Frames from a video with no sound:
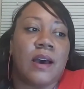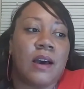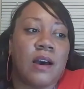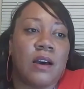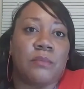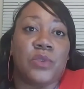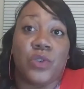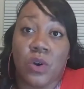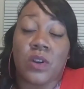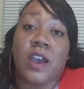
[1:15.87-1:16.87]

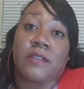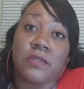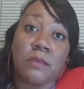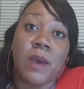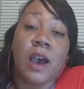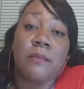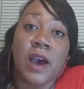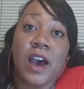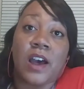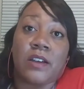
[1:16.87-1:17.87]
you're going to have to abide
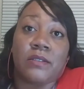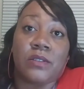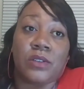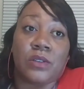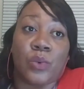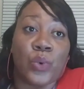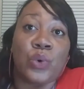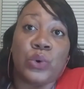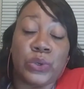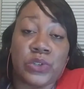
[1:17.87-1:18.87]
by the
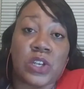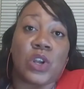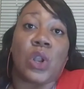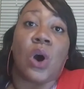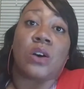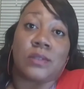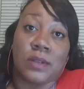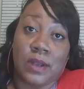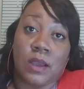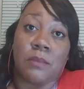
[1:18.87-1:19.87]
rules and the laws
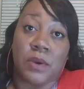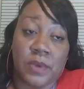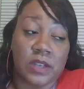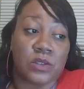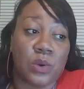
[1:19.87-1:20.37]
that they come up with.